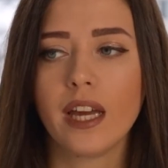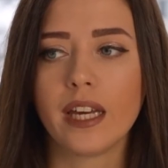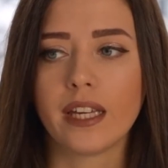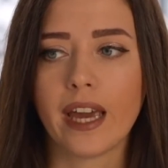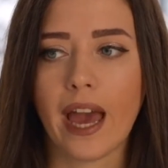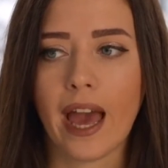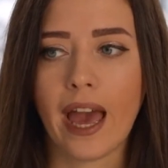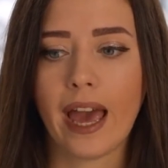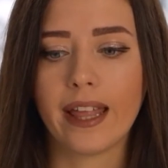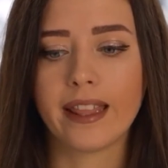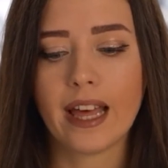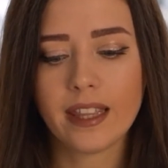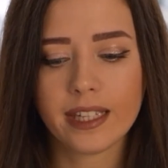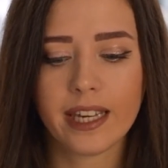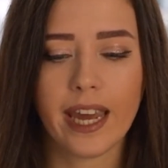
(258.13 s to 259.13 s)
Yeah,
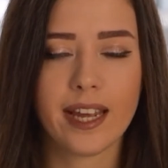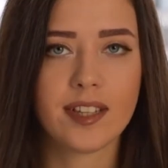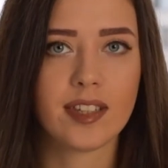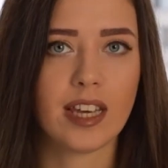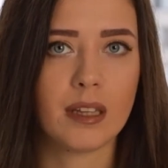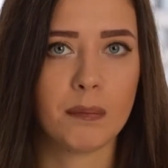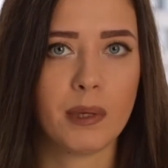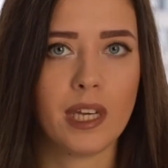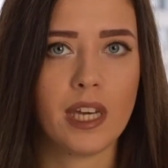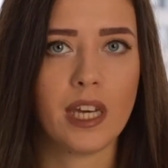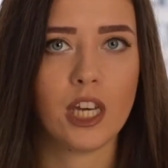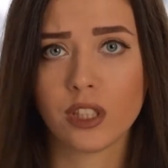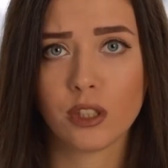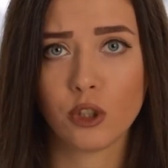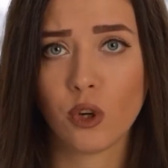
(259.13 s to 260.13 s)
another case can
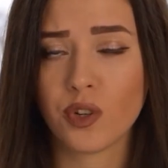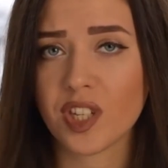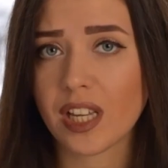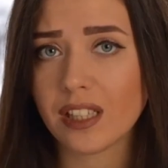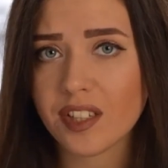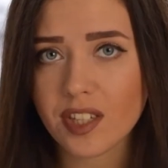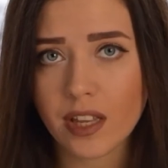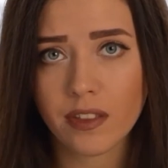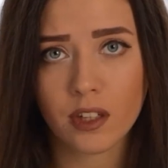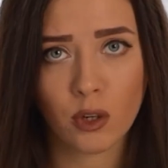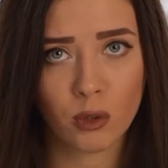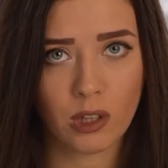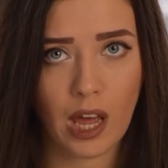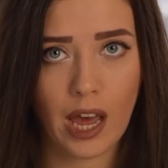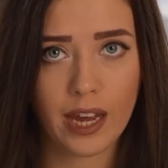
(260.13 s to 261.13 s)
be you're selling something
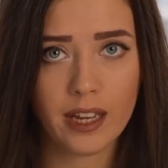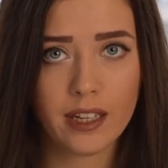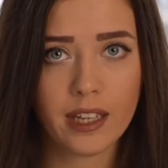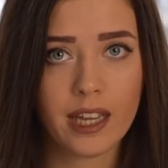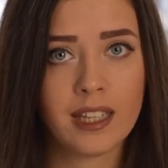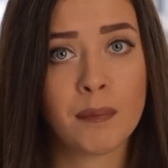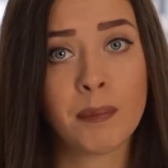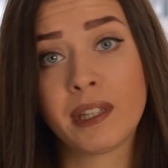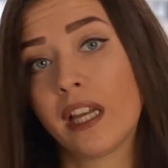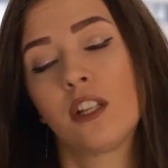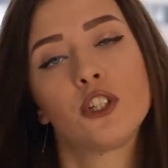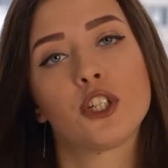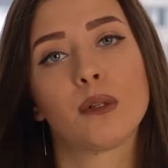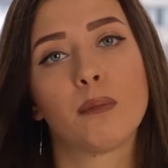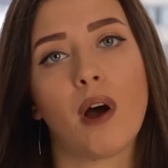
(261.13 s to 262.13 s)
online and a
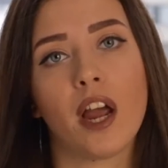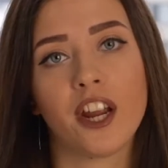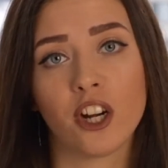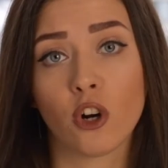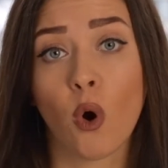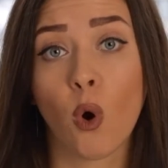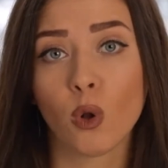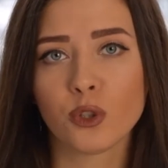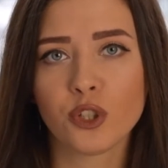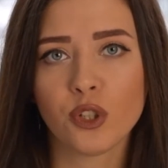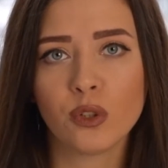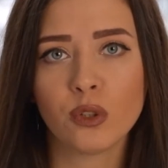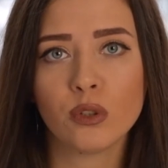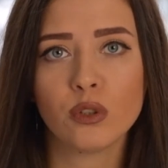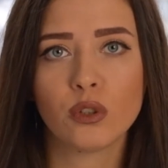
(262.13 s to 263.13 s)
potential buyer calls
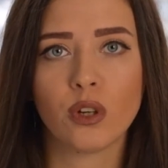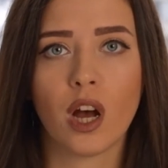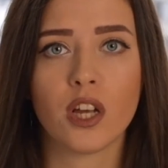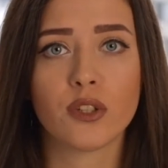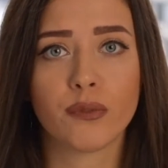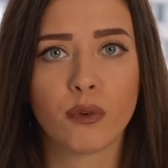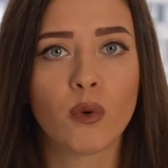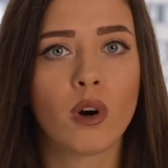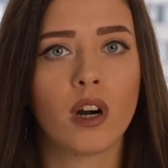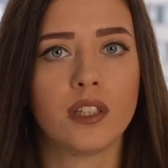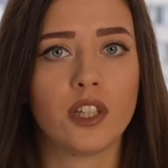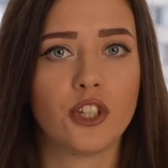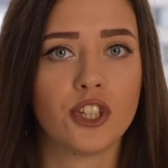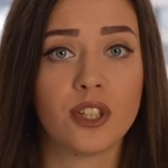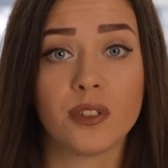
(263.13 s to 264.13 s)
you to ask for
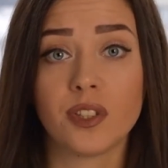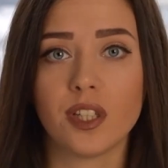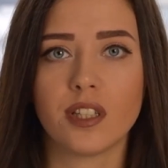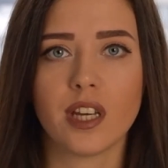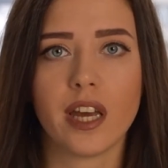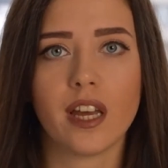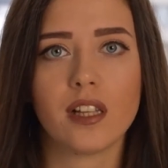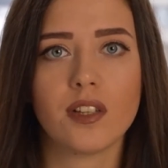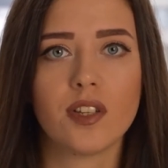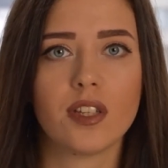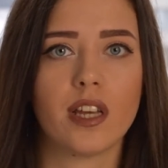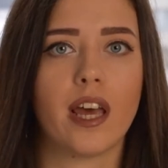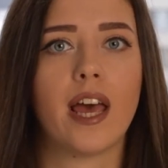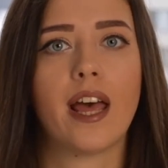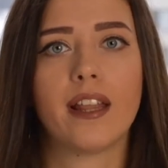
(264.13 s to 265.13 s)
additional details,
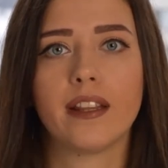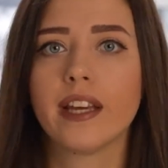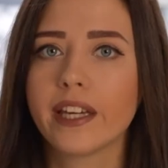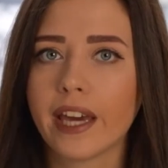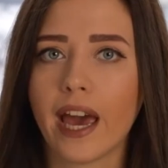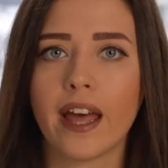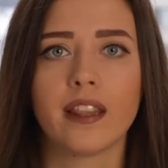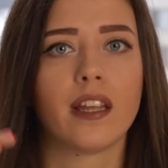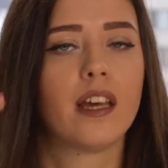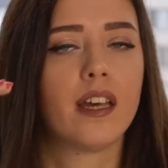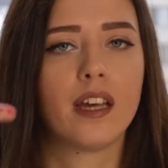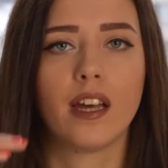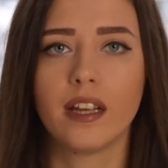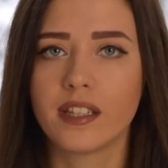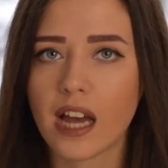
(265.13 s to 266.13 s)
and again,
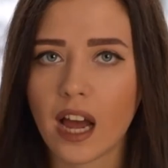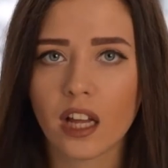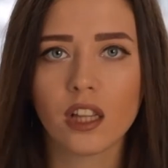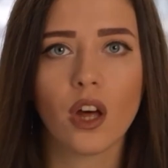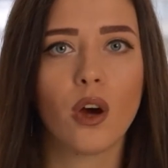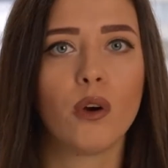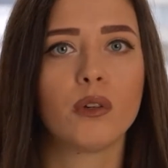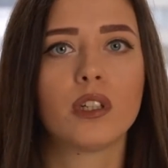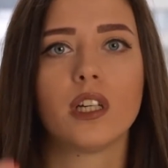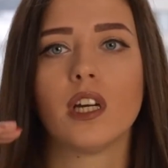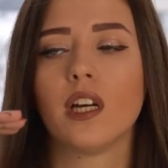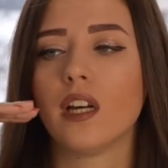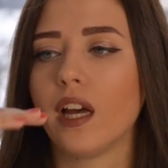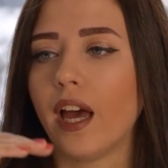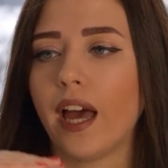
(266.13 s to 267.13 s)
a dialogue
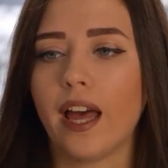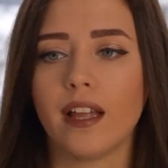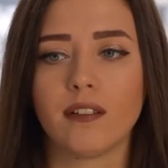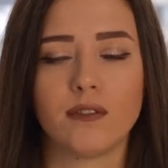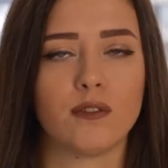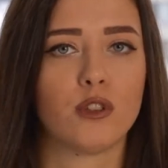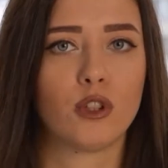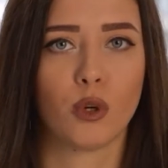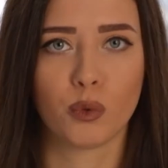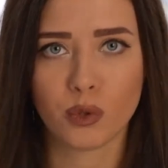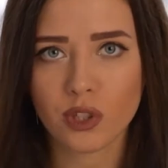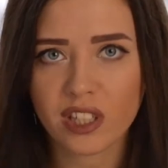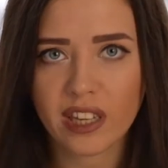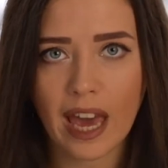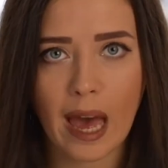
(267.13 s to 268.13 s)
and
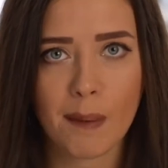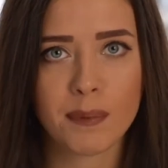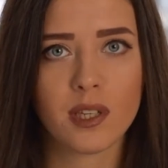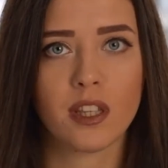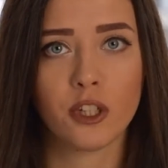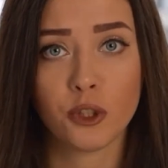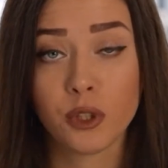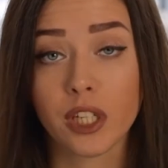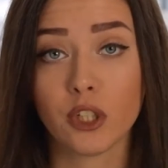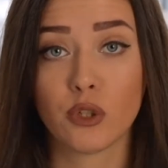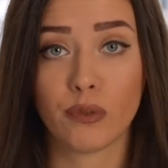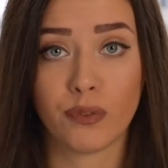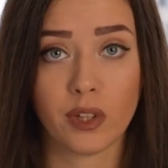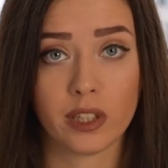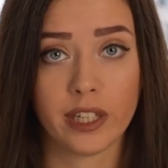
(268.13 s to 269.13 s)
those gaps that you need to
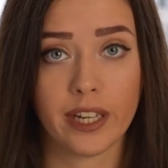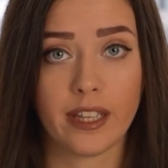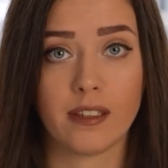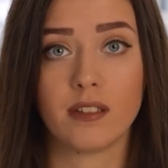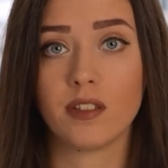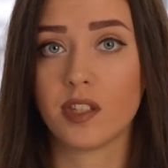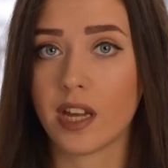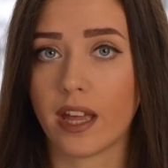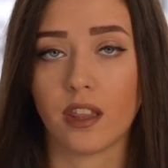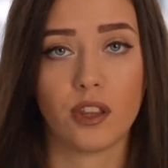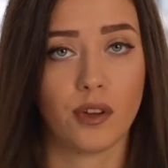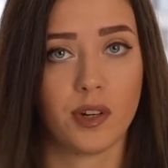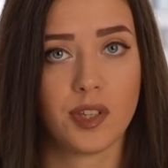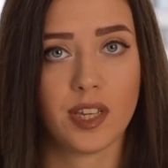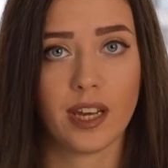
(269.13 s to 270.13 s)
fill in
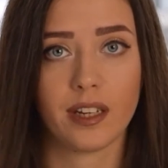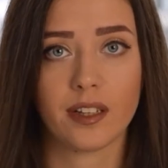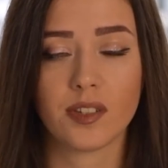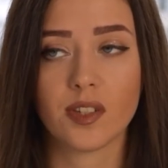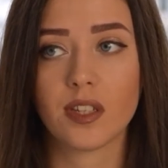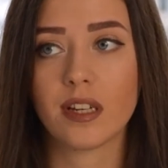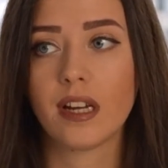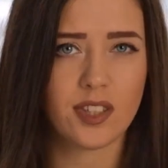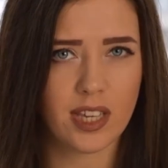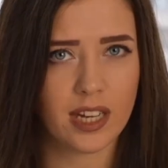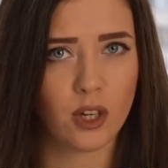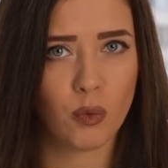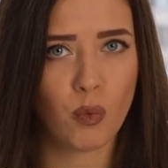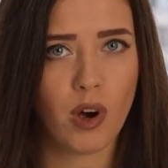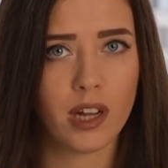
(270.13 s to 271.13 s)
10-30 seconds.
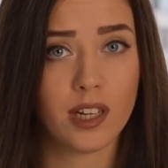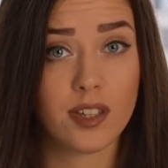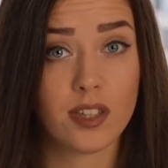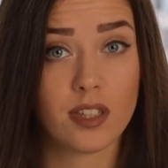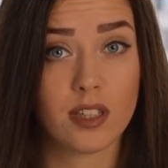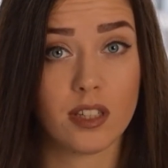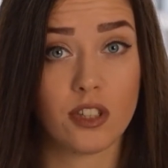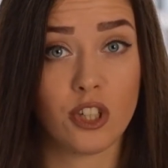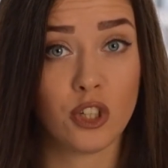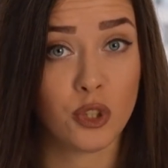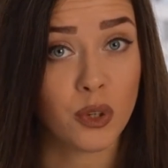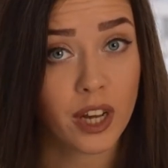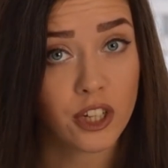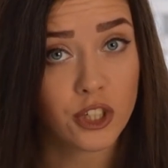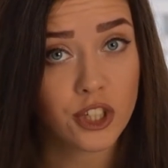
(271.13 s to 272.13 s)
Second one is
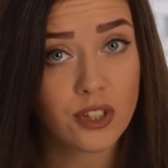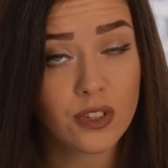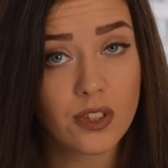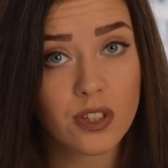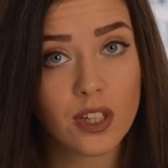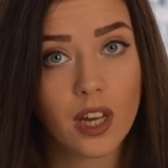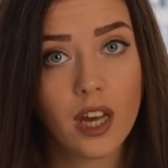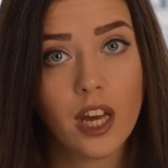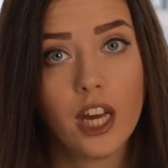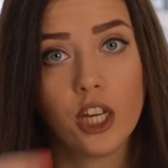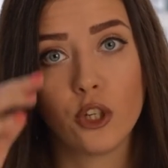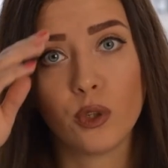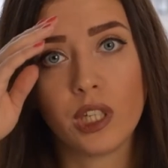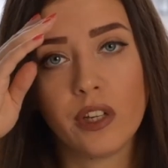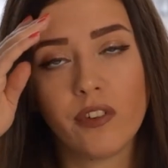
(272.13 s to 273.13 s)
situations.
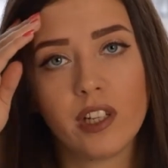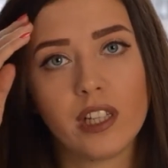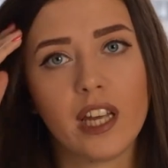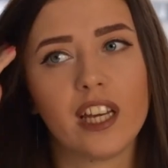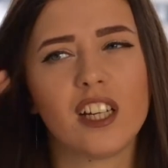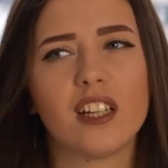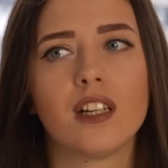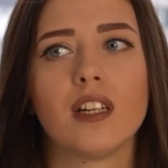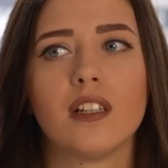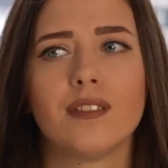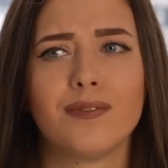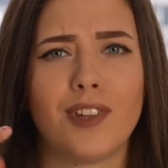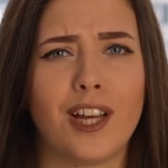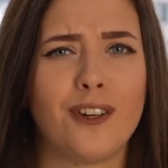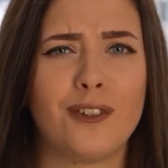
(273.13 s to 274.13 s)
You're given
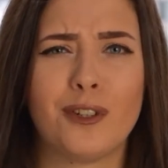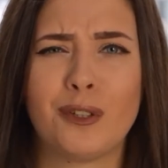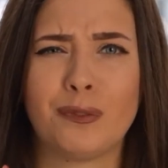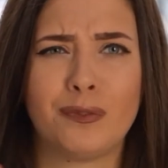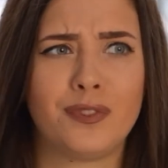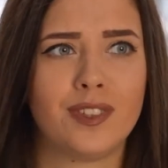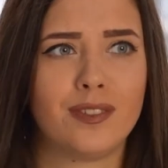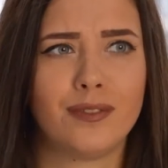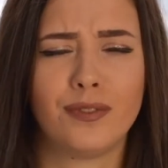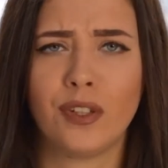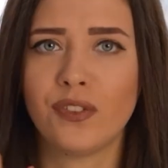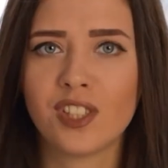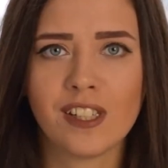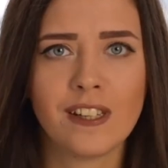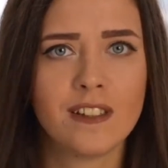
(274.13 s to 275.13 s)

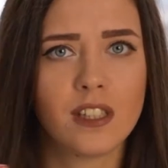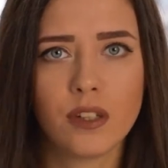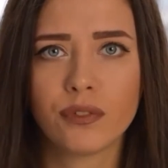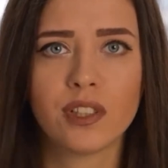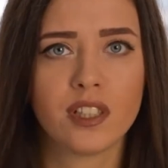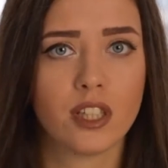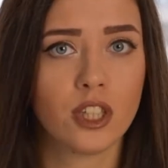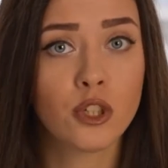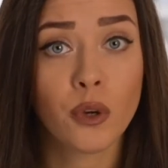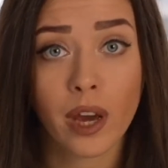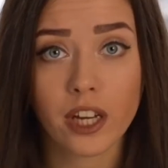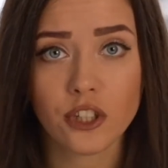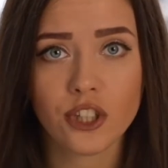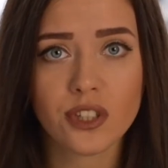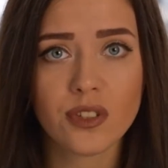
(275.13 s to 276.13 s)
15 different
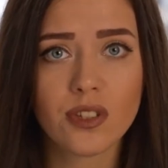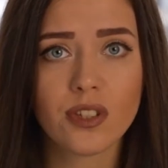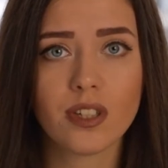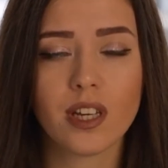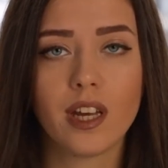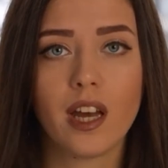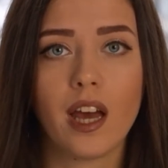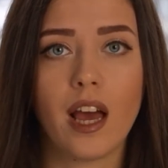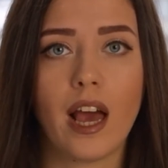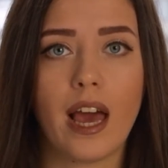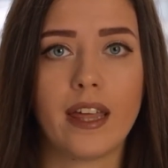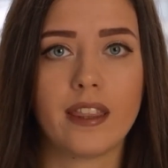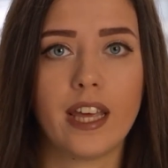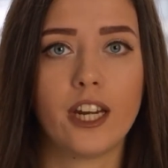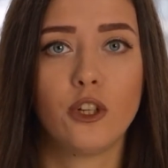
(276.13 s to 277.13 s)
situations,
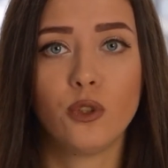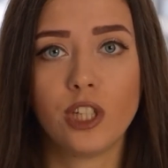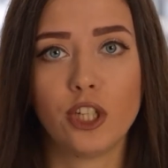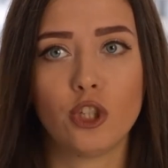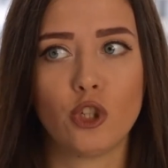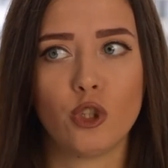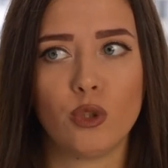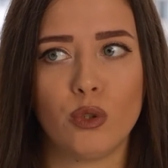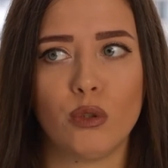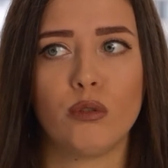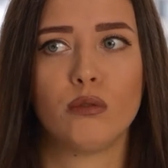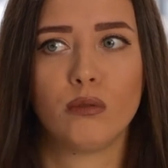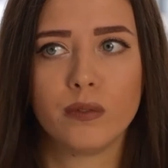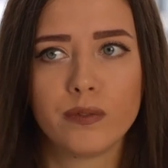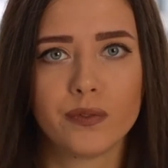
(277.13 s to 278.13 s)
and then you need to